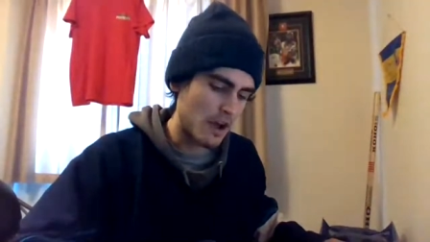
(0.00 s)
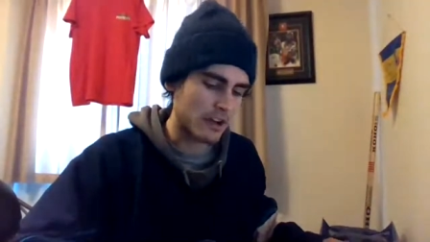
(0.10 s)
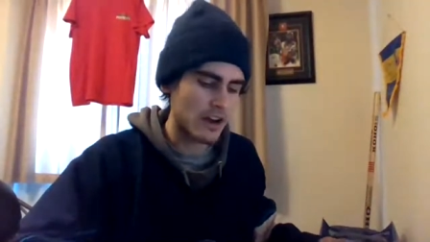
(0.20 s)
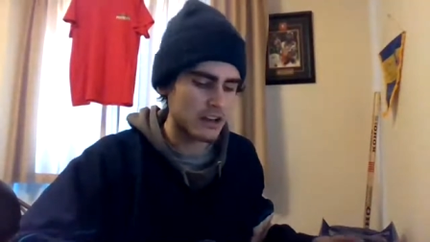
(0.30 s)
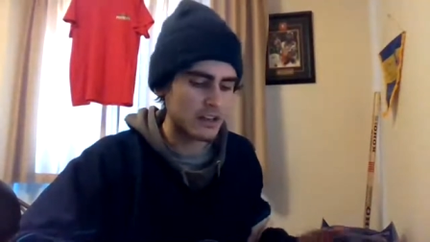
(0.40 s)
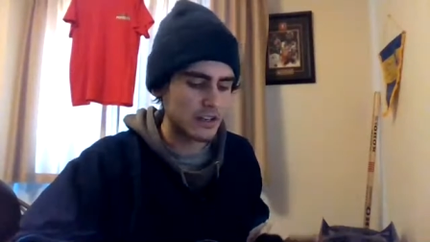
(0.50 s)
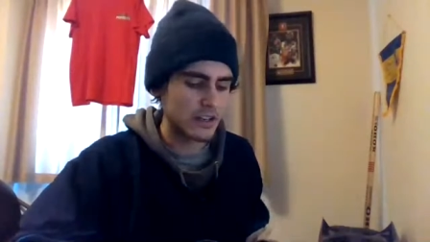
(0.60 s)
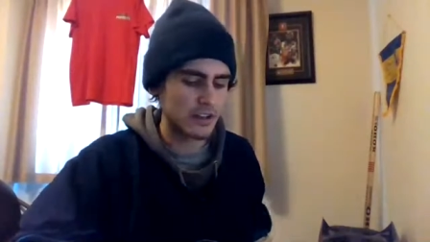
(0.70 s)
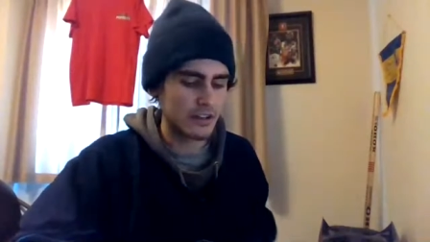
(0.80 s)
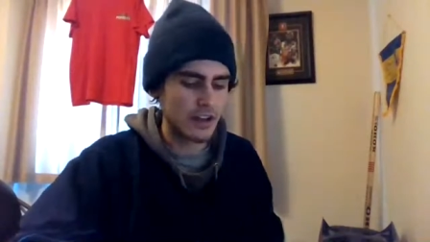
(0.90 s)

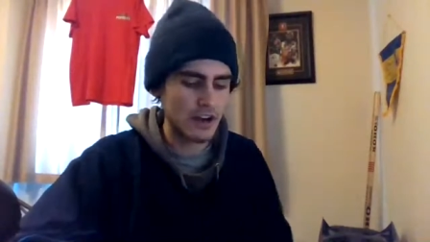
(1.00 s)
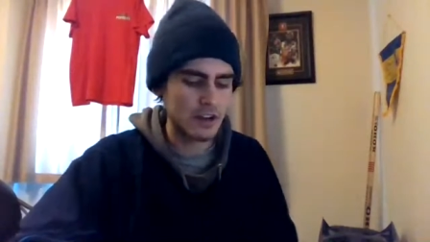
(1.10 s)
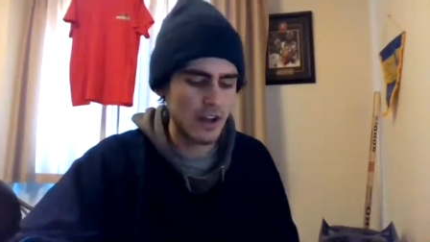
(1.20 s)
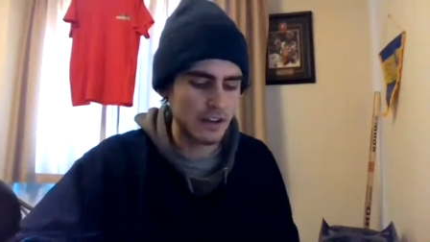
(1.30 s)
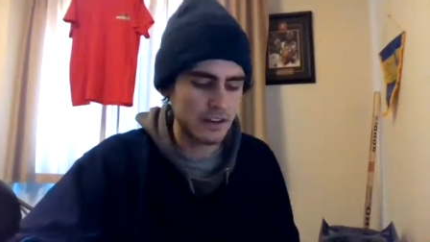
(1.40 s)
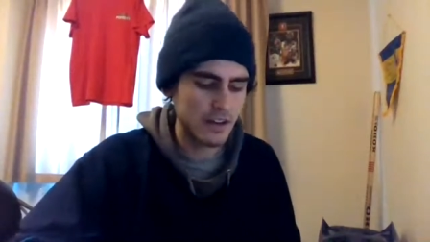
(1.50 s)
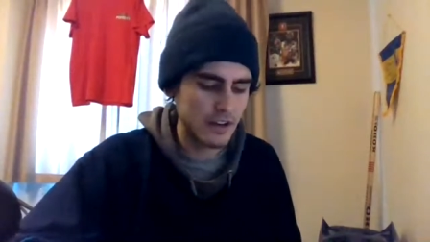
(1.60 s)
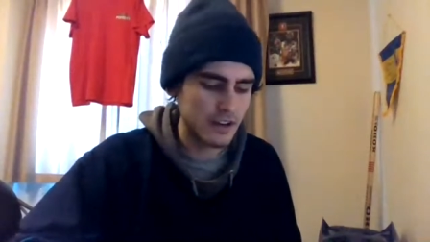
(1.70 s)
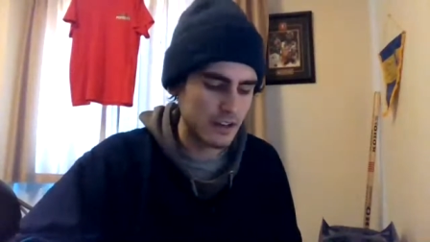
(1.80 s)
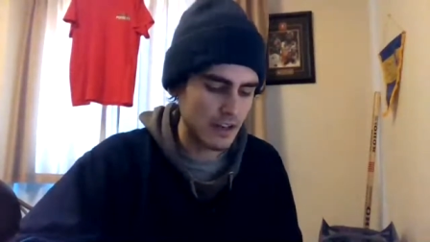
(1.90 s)
Carter Hutton here.